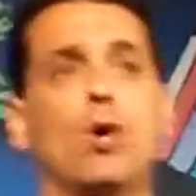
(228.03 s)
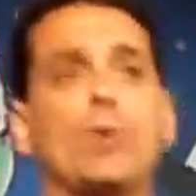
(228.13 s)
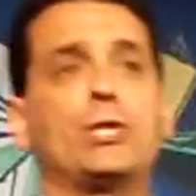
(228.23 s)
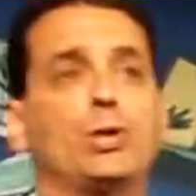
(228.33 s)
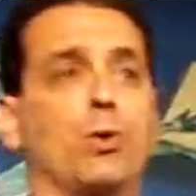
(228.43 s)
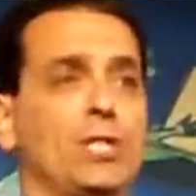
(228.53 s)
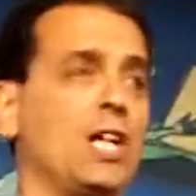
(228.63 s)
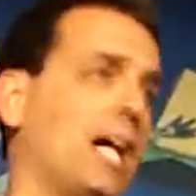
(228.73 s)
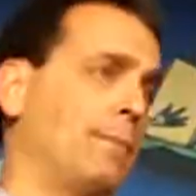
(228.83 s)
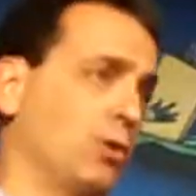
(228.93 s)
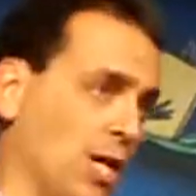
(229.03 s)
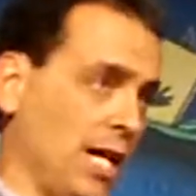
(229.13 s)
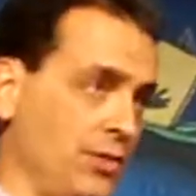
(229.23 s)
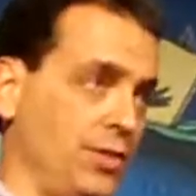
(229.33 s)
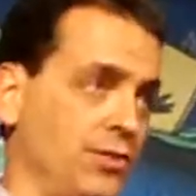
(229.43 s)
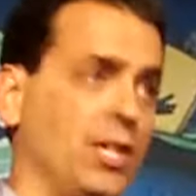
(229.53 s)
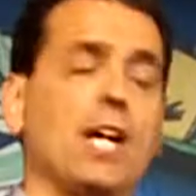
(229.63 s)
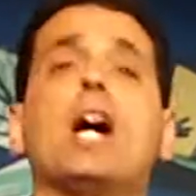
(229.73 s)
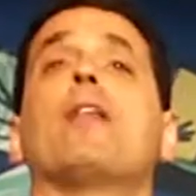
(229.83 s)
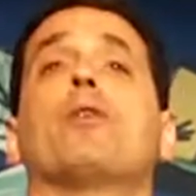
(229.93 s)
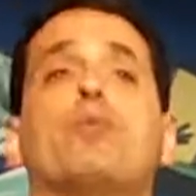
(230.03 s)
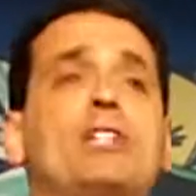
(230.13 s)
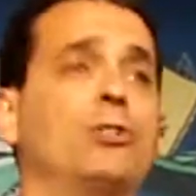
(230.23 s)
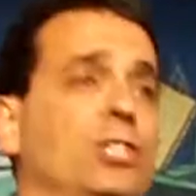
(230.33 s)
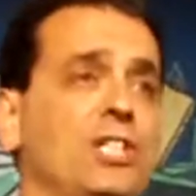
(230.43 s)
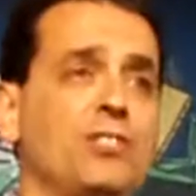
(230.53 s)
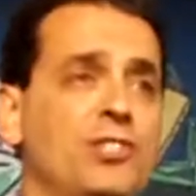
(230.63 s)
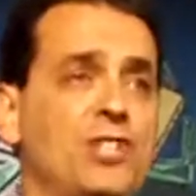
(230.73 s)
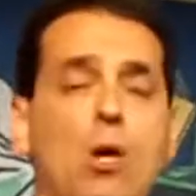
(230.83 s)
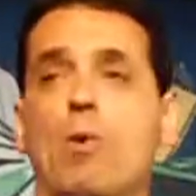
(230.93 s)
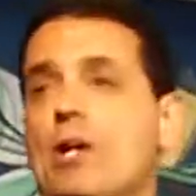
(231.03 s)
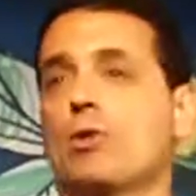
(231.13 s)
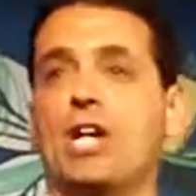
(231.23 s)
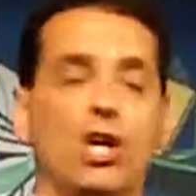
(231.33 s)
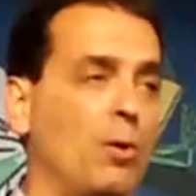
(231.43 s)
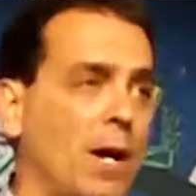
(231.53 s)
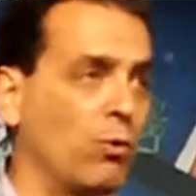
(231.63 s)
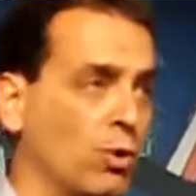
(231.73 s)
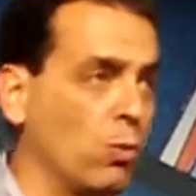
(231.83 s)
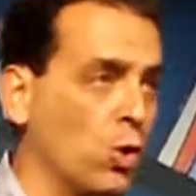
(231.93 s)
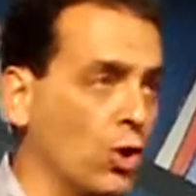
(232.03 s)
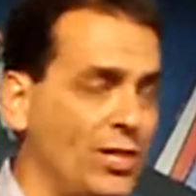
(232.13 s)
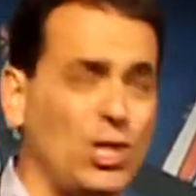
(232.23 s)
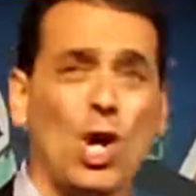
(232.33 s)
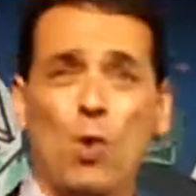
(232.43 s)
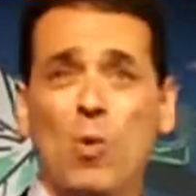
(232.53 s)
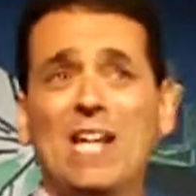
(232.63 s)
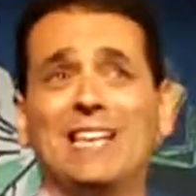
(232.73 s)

with short time horizons. The research doesn't say we don't care about rewards. We